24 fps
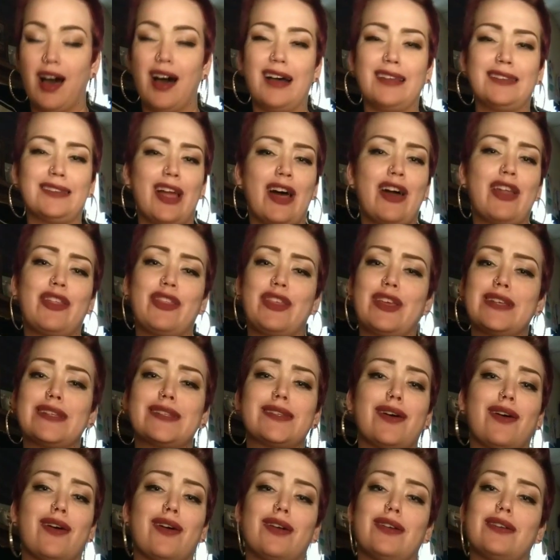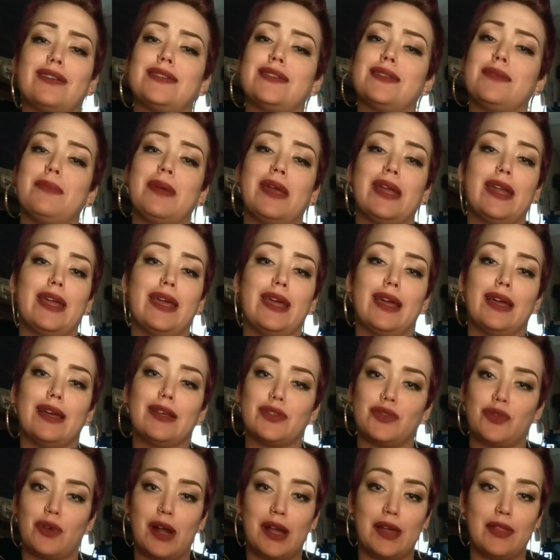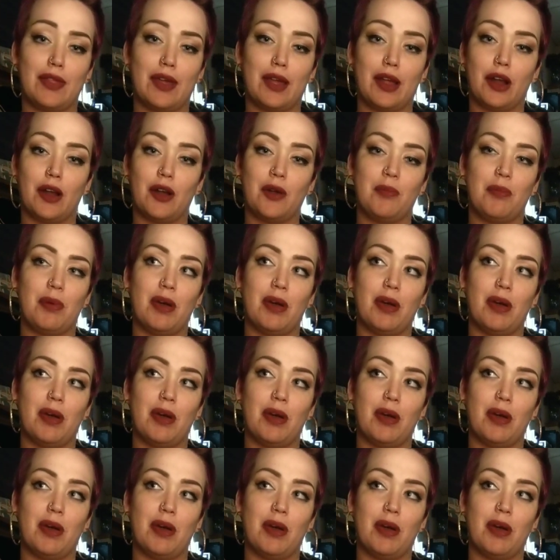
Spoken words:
A lot of these cards, the meaning is right there,